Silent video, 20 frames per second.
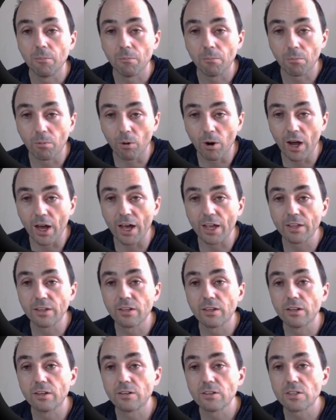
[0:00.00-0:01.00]

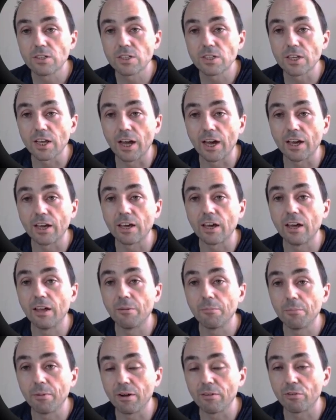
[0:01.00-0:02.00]
Bread, steak,
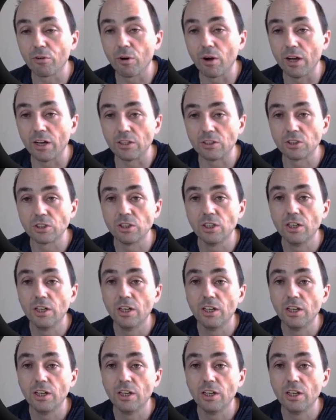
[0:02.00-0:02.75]
and beverage.